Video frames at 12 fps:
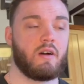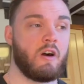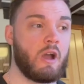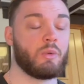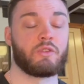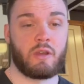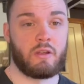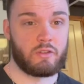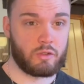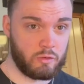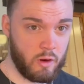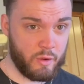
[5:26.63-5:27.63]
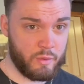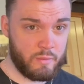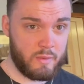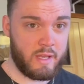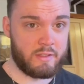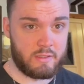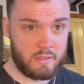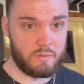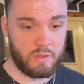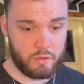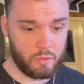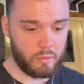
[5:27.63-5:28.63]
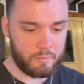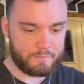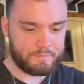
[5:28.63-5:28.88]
I was going to grow as an individual.